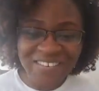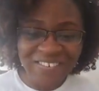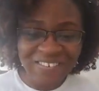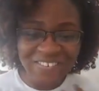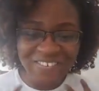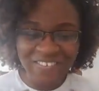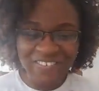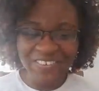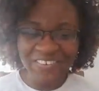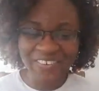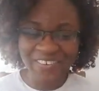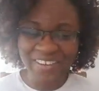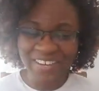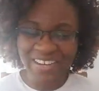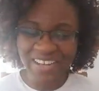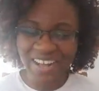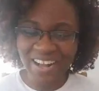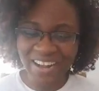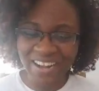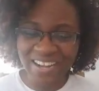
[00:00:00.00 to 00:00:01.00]
Oh, green
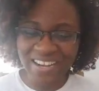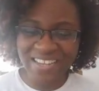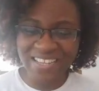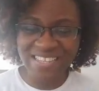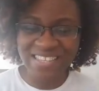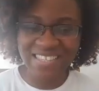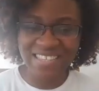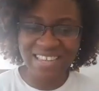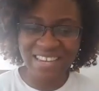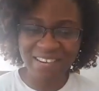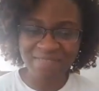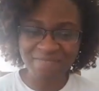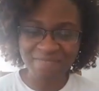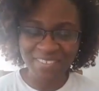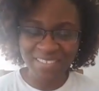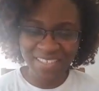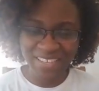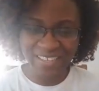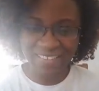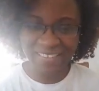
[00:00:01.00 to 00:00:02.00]
hearts. Look
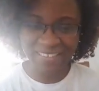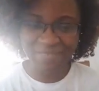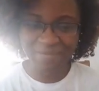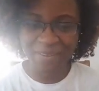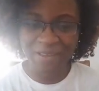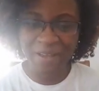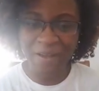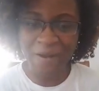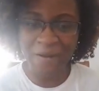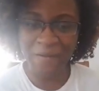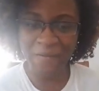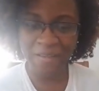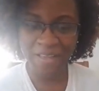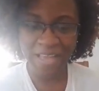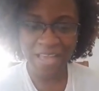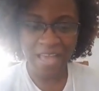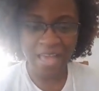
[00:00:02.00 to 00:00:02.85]
at them go.